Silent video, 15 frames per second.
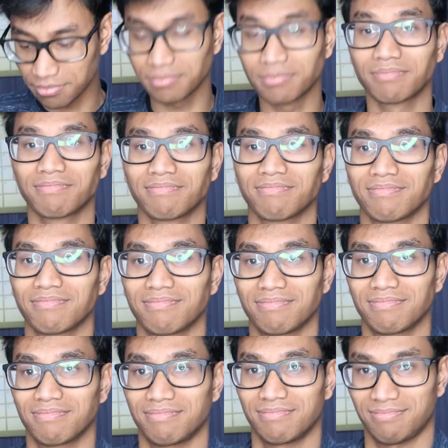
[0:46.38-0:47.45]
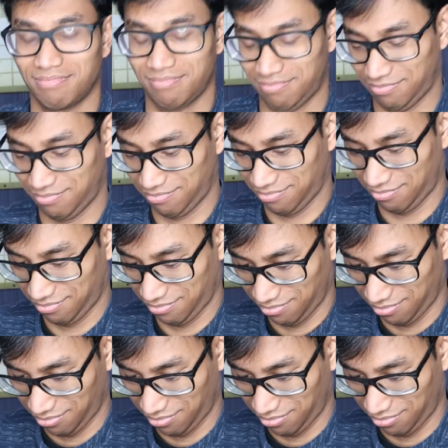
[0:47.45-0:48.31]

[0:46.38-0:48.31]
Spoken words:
No one is speaking in this clip.